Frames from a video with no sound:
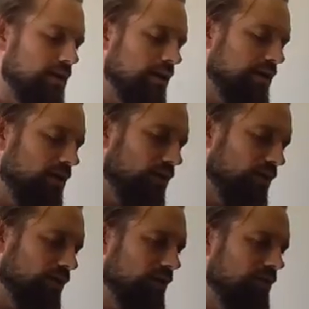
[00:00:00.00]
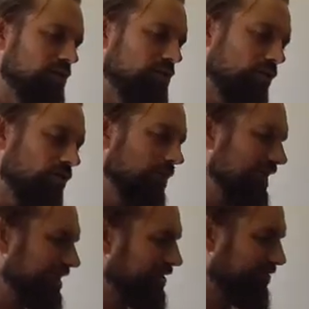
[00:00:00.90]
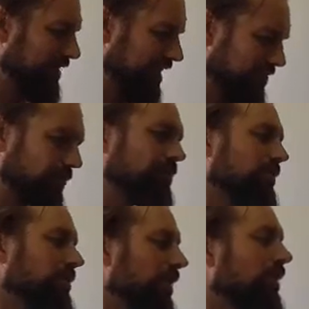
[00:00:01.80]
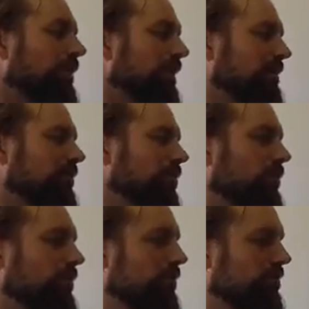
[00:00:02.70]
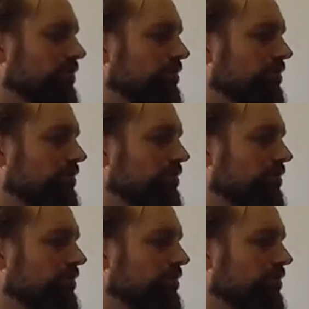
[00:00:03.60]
in so many different levels as well is important.